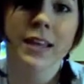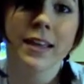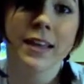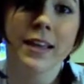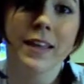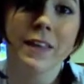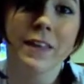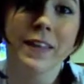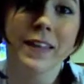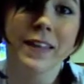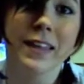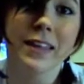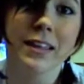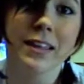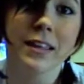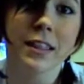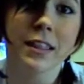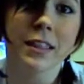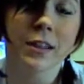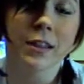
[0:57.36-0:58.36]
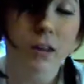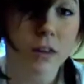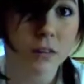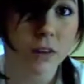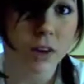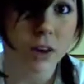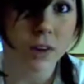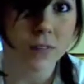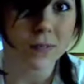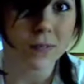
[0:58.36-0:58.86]
And then third of
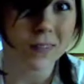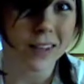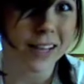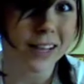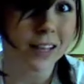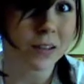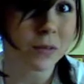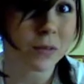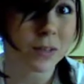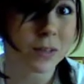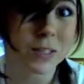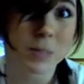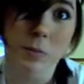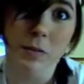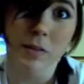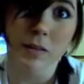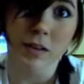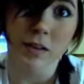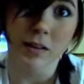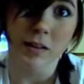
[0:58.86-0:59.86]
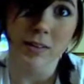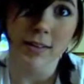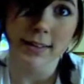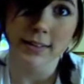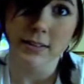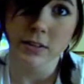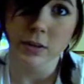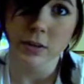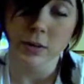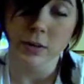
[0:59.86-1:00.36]
all, I didn't want to spend the
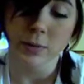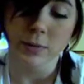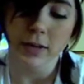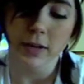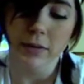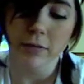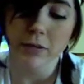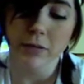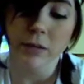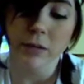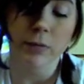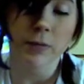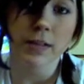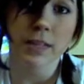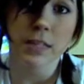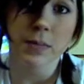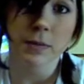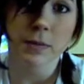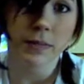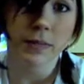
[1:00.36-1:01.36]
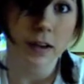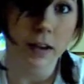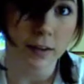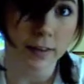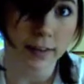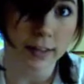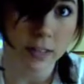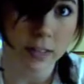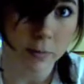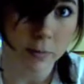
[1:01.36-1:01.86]
holidays alone. I really wanted to spend the
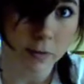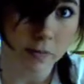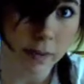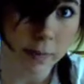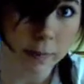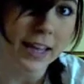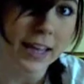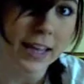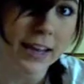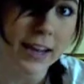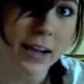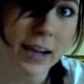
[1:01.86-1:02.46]
holidays with my family.